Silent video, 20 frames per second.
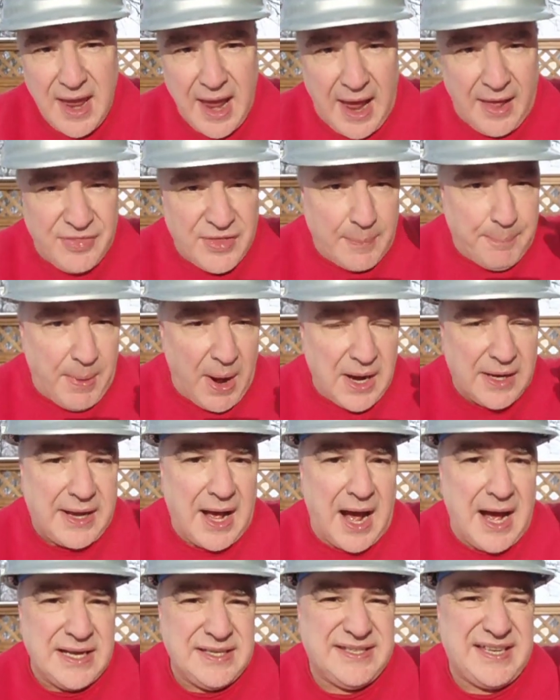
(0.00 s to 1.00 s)
and the
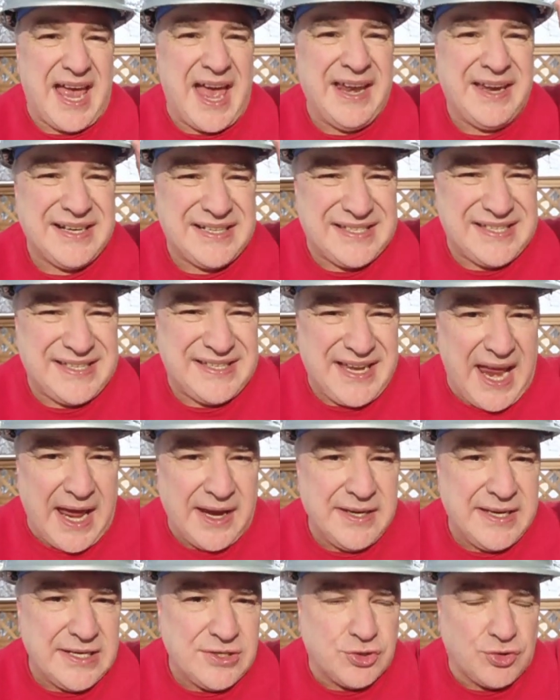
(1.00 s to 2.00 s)
Buckeyes an
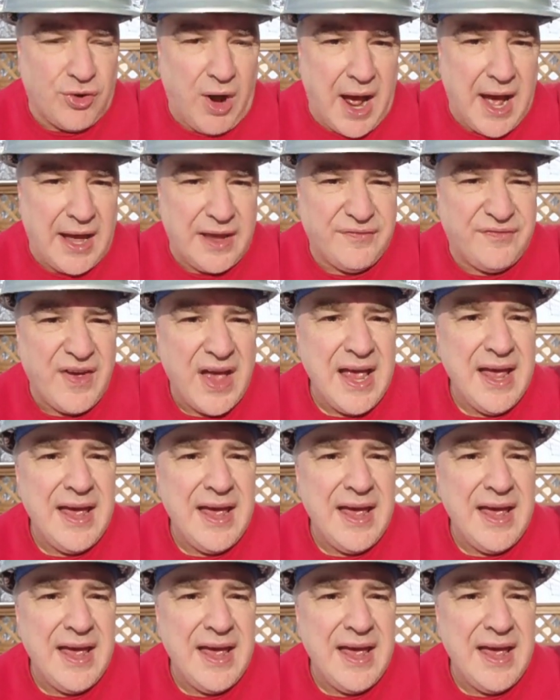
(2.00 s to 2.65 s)
extended drive